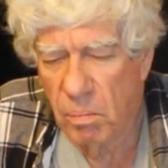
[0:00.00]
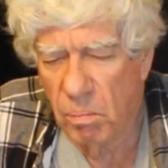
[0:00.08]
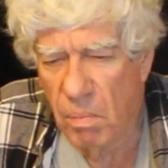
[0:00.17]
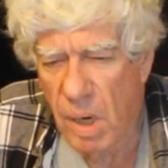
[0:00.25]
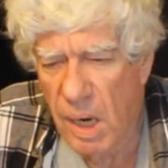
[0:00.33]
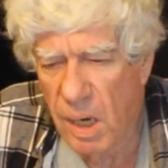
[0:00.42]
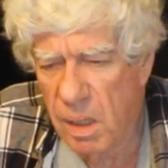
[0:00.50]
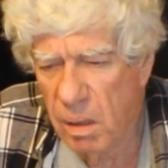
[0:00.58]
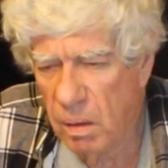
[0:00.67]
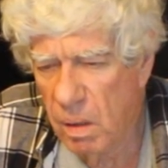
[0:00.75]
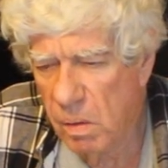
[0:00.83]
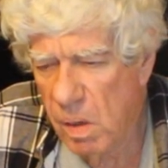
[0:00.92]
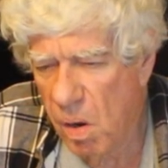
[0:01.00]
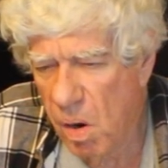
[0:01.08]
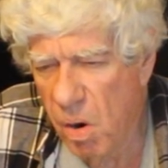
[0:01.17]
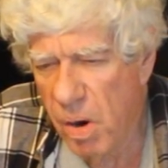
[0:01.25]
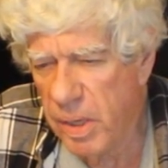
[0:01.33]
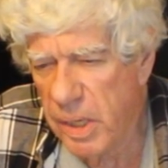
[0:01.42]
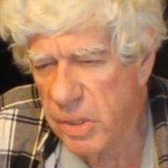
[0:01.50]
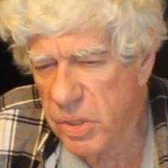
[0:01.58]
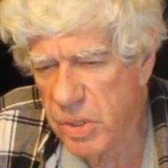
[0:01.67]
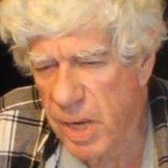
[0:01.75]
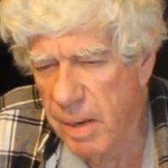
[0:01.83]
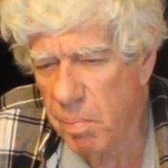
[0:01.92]
My heart didn't
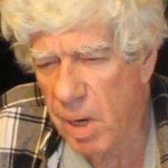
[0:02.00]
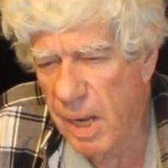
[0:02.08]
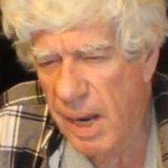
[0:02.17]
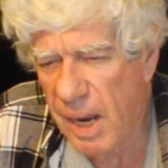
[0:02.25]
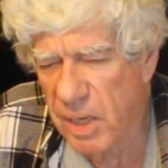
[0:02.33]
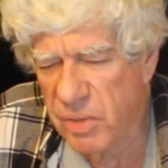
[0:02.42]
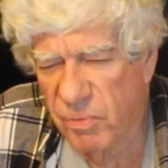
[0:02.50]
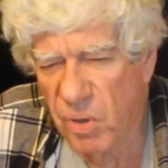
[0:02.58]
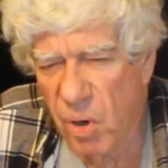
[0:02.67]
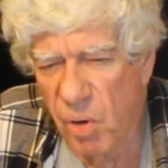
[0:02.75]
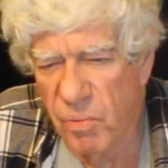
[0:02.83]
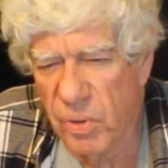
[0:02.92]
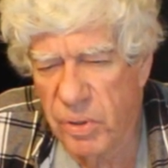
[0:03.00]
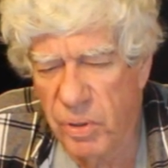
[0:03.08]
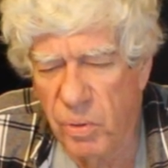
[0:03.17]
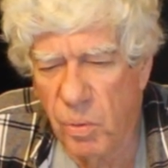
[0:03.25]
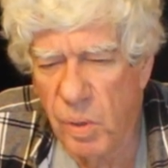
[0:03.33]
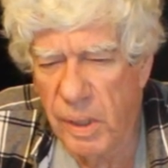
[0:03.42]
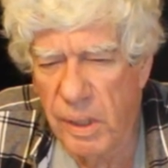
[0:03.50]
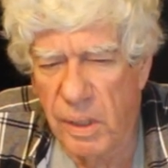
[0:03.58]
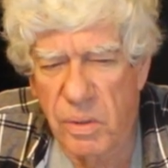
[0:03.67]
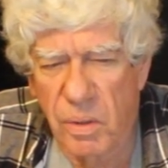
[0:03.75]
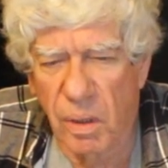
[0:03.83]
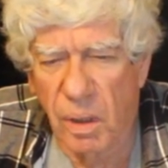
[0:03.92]
stabilize for over 2
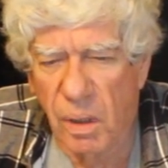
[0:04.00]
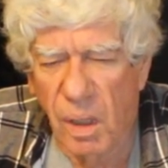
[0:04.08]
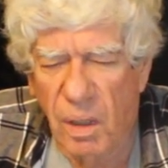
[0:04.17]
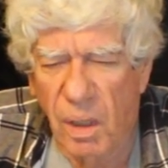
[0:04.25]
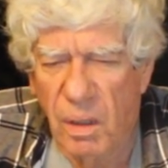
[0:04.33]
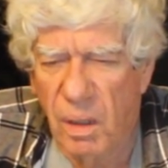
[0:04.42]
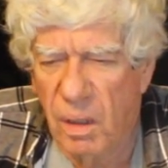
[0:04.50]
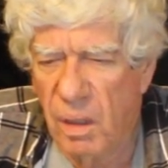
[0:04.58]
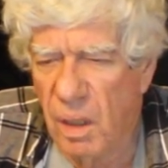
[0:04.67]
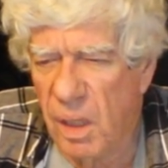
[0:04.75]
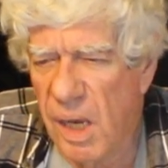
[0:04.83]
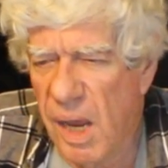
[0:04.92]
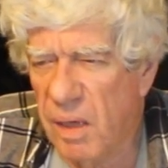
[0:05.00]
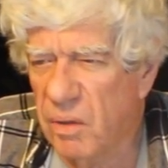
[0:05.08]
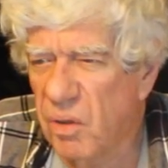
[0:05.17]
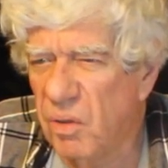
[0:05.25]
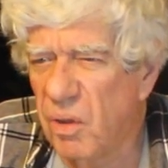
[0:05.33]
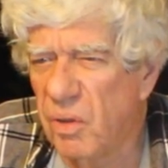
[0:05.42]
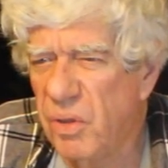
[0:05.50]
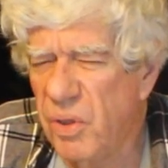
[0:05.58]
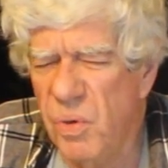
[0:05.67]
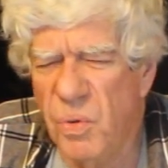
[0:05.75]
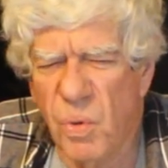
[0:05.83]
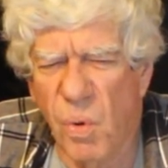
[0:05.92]
weeks. It got to
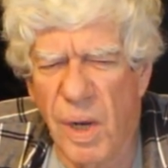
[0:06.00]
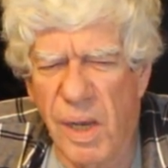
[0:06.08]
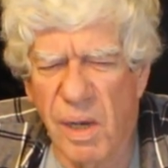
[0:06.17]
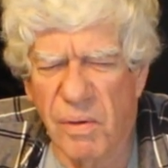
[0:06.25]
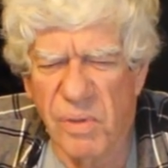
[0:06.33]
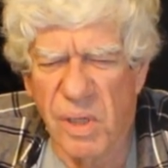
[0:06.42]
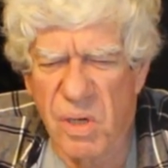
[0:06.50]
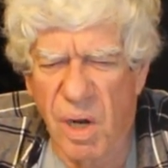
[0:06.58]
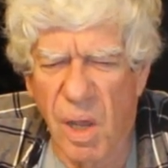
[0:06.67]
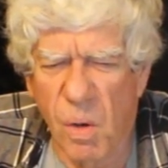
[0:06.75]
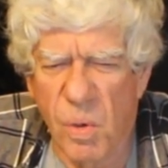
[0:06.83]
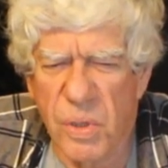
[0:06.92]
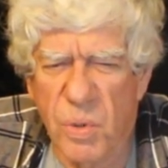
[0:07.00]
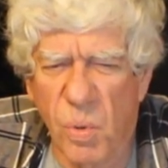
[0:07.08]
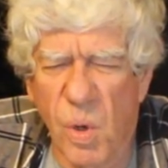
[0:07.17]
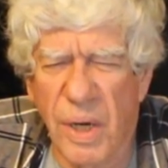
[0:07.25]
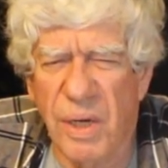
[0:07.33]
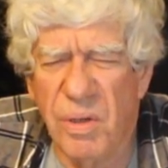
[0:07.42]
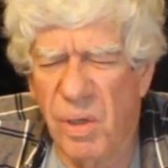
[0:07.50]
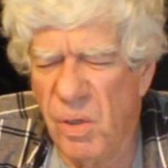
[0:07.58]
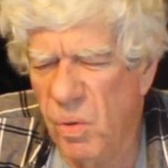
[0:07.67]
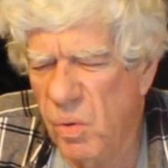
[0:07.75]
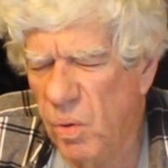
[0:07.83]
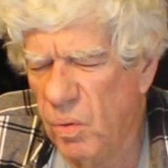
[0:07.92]
212 and as low as
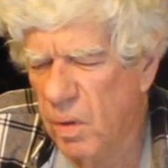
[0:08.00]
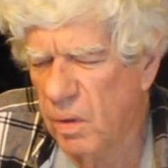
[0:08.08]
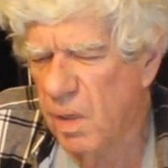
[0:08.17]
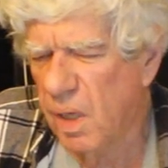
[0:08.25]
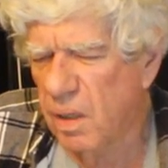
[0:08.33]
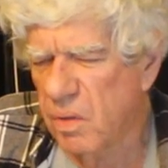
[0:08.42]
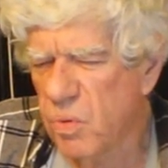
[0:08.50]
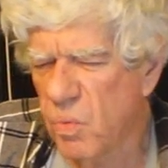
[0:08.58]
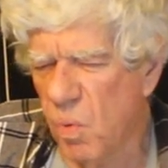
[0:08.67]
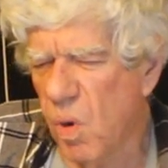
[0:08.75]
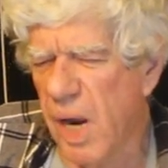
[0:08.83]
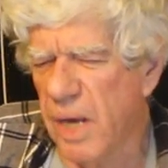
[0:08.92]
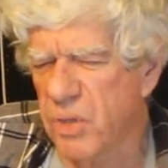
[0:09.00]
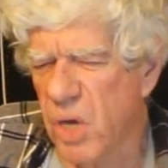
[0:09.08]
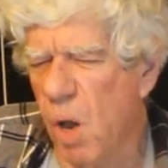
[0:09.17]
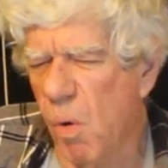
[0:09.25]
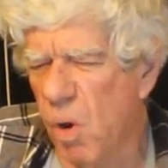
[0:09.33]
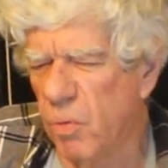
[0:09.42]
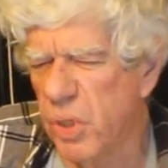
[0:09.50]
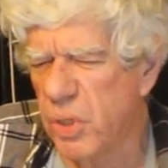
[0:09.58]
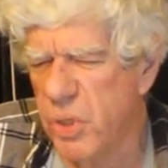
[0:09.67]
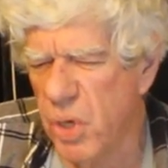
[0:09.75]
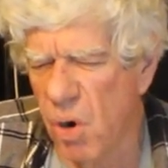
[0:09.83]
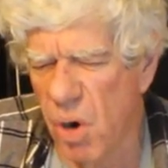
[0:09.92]
22, what I saw on the
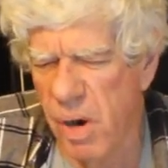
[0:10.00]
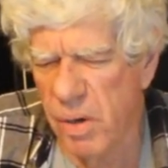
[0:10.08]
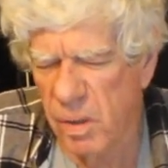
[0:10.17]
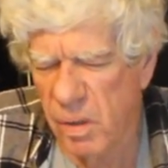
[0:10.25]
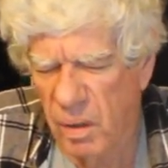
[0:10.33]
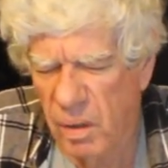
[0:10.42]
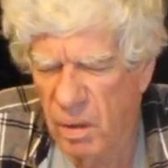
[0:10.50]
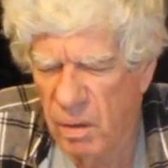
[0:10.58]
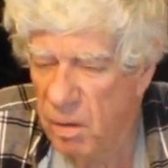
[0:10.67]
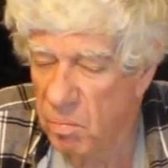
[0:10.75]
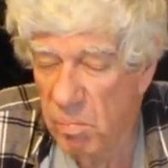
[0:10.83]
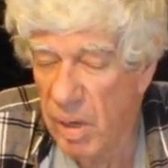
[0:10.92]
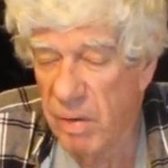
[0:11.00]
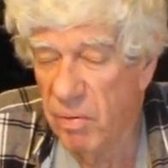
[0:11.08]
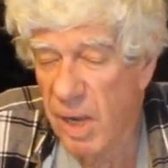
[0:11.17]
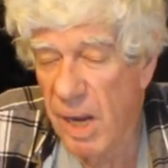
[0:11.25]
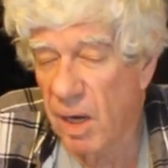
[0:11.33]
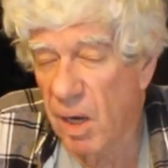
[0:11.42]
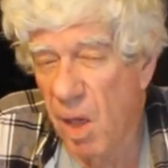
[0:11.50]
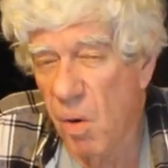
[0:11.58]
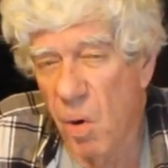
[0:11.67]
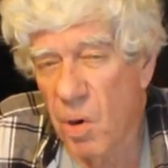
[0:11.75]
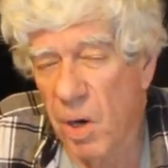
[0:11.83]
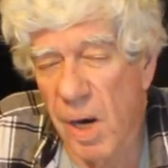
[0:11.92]
chart. May have gotten
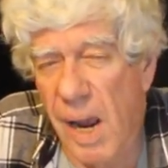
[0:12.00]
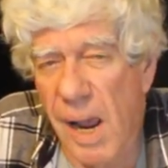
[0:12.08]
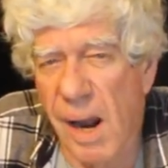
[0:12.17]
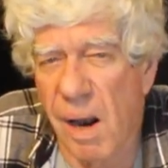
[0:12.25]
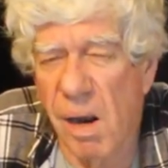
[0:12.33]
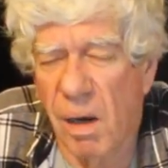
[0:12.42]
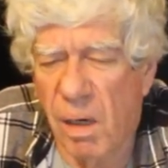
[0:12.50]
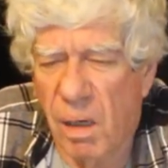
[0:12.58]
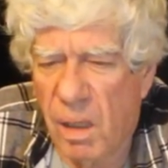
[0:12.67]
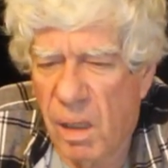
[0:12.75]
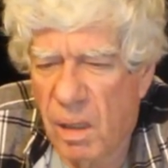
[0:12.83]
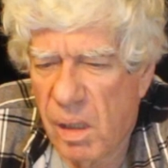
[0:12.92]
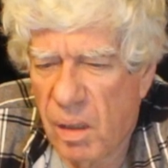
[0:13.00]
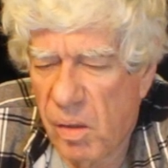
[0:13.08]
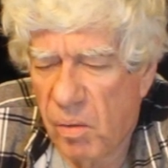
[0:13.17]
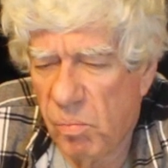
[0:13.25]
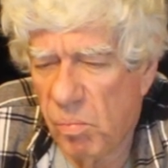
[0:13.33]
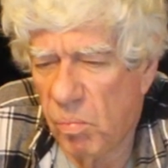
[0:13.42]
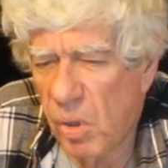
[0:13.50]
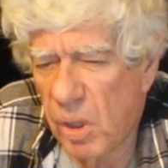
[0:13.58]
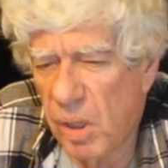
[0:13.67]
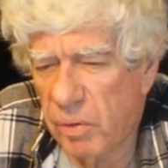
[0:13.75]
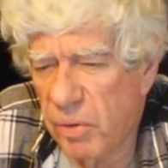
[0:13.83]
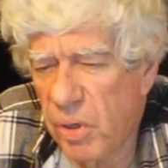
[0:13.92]
lower or higher.
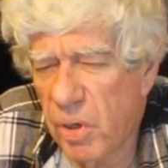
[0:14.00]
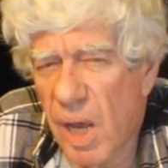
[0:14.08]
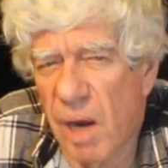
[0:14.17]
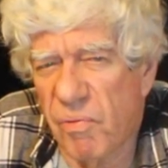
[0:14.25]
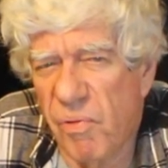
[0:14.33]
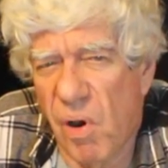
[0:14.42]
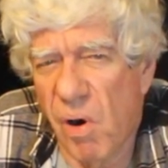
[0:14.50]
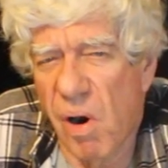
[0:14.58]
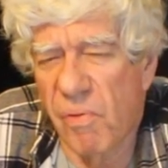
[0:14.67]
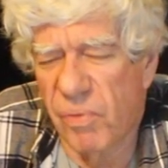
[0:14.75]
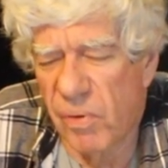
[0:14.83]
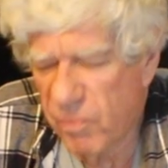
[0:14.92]
But you're not far from